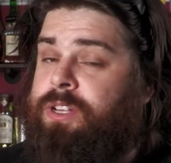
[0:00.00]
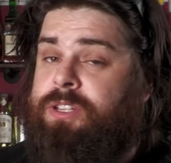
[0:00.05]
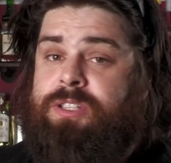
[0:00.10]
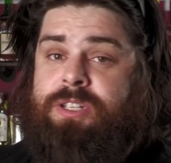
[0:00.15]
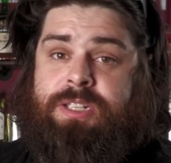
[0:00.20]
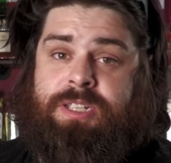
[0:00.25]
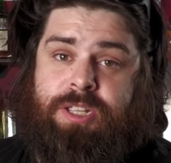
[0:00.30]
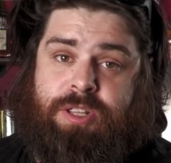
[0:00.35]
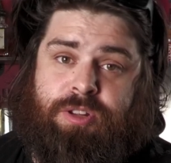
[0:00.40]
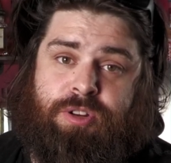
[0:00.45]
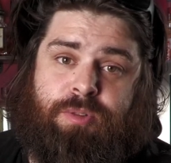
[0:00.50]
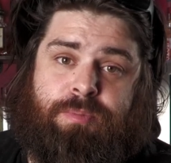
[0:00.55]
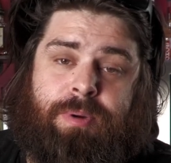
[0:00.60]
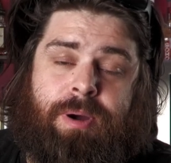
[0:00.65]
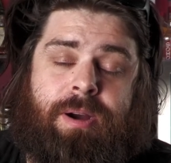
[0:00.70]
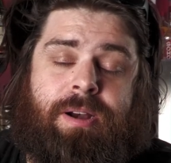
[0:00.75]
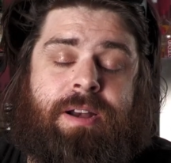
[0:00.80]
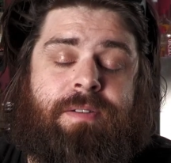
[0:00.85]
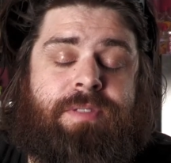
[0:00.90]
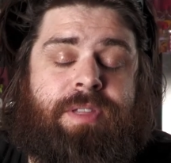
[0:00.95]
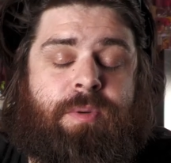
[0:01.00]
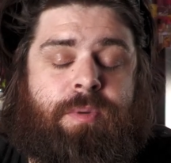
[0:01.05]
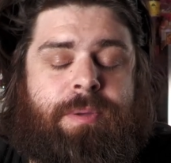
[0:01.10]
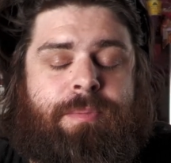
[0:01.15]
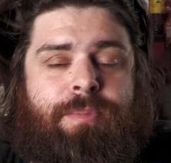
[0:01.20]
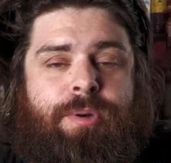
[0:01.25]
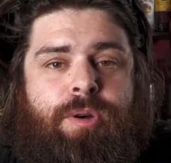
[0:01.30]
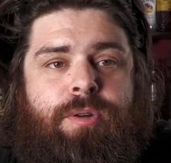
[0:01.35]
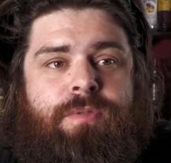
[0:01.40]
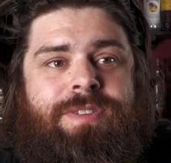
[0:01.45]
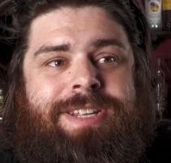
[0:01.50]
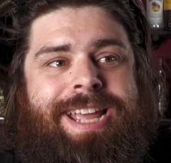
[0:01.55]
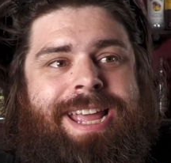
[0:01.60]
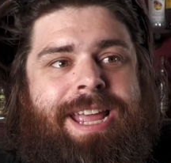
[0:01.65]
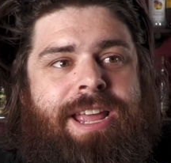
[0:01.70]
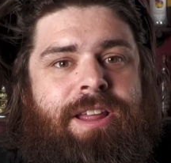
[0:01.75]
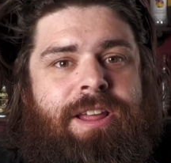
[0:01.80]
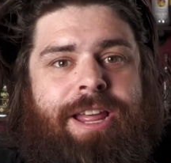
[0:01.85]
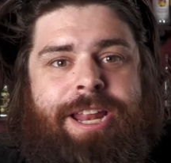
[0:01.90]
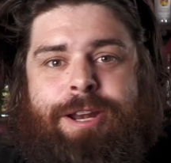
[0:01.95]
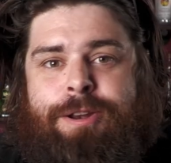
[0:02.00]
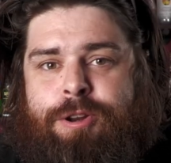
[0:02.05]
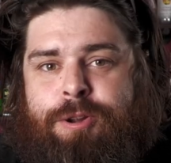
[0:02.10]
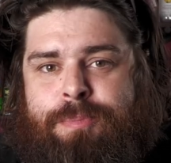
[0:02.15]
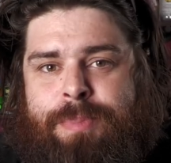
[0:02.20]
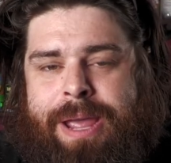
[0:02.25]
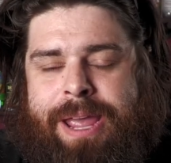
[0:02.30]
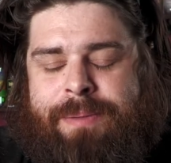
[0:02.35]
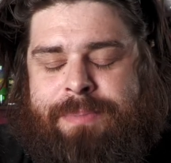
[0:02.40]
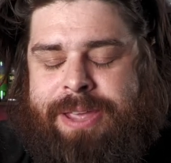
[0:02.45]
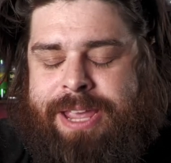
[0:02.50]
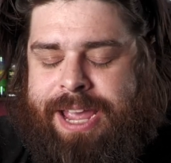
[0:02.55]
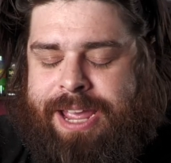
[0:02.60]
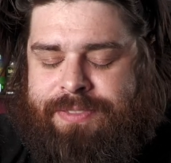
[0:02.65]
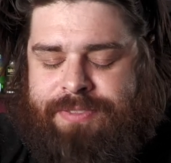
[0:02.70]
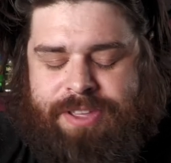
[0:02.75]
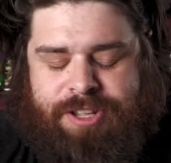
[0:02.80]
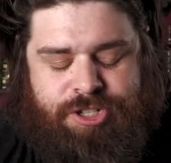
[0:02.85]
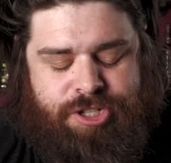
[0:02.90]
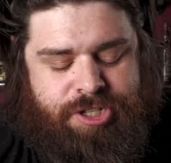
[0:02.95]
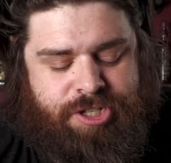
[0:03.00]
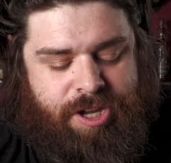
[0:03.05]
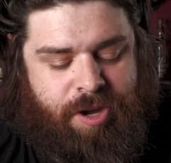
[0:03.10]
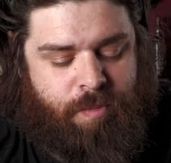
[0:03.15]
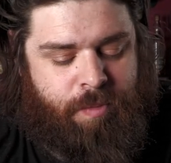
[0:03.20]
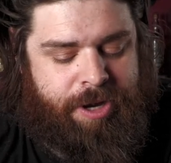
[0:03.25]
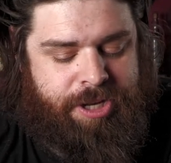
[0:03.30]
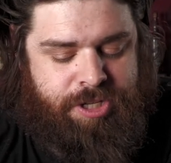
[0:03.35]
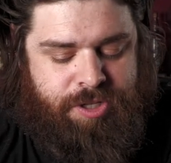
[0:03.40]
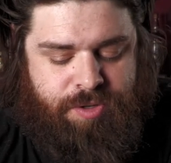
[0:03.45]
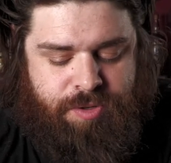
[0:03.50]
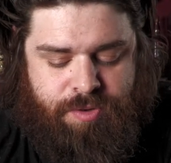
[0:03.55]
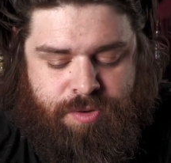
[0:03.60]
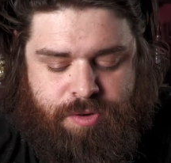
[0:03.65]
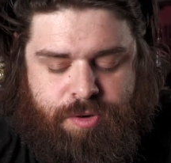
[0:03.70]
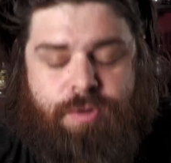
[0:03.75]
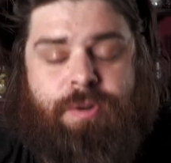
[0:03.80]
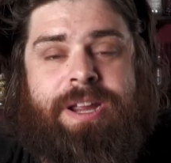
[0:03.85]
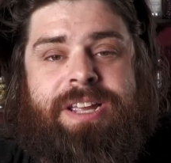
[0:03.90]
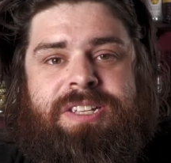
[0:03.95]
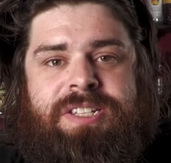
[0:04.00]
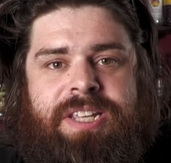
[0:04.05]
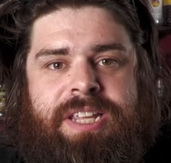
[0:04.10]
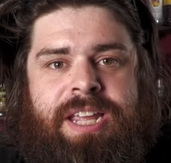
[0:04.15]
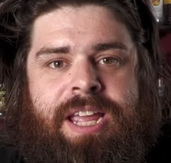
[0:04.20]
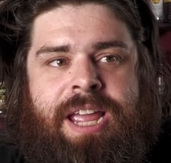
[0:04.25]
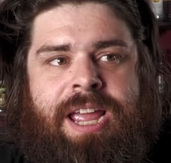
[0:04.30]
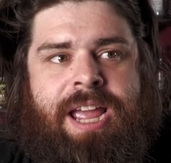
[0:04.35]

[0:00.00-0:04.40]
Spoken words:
As you can see, the new bar and everything, we moved, and a new baby, and things just got way too crazy.